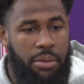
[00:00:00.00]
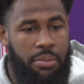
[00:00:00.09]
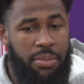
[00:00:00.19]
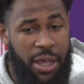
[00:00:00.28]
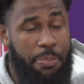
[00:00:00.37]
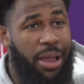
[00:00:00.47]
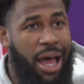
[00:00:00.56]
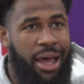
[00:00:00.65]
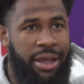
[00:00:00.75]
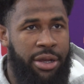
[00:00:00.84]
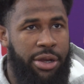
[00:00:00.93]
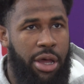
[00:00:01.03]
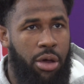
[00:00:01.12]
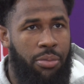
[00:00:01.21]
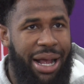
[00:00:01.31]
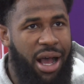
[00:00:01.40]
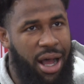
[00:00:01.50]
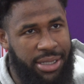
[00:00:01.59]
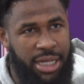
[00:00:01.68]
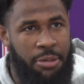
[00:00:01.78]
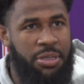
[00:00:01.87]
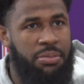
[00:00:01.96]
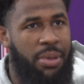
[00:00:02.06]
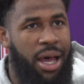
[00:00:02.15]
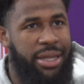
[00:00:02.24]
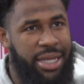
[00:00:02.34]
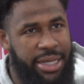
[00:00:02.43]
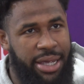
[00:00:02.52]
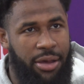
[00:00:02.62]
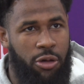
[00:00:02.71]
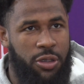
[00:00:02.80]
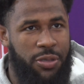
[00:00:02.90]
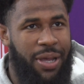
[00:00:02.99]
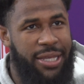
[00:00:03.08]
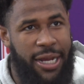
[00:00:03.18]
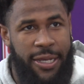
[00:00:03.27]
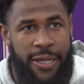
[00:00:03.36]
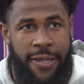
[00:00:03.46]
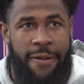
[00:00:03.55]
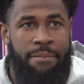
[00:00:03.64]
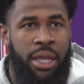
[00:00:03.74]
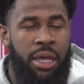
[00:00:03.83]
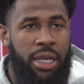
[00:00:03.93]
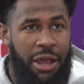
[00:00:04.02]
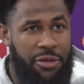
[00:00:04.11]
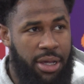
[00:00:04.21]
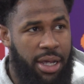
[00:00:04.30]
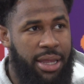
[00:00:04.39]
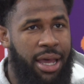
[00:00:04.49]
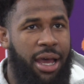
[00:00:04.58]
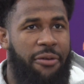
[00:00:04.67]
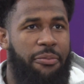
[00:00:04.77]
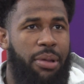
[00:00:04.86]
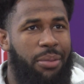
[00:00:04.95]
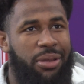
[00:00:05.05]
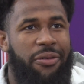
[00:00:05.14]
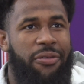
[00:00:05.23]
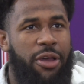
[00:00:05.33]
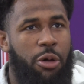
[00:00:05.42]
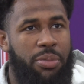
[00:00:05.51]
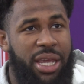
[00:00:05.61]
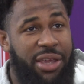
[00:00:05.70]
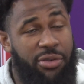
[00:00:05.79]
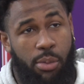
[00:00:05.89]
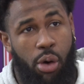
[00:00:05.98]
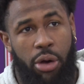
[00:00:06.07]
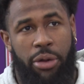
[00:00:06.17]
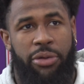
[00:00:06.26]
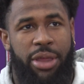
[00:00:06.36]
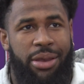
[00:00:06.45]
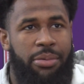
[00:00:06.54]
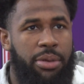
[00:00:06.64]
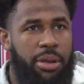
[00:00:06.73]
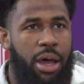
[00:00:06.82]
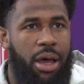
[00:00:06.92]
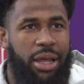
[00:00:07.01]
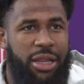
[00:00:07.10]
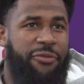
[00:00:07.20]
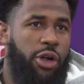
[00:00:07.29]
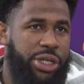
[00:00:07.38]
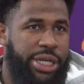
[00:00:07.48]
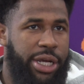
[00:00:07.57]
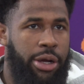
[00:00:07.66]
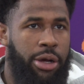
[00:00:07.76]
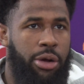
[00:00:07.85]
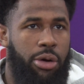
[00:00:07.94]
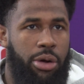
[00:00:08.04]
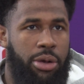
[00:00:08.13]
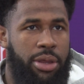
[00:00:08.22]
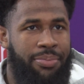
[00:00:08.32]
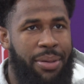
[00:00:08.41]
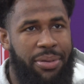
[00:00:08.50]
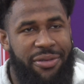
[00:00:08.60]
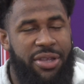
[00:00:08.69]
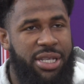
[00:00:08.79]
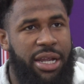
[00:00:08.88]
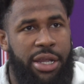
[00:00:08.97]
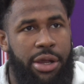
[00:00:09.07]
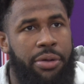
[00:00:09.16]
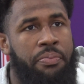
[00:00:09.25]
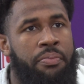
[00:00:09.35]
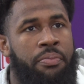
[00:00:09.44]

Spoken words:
me applying, you know, my concepts, my details, my technique, and everything like that, I believe it helped me even more than like the first year or maybe even the second year.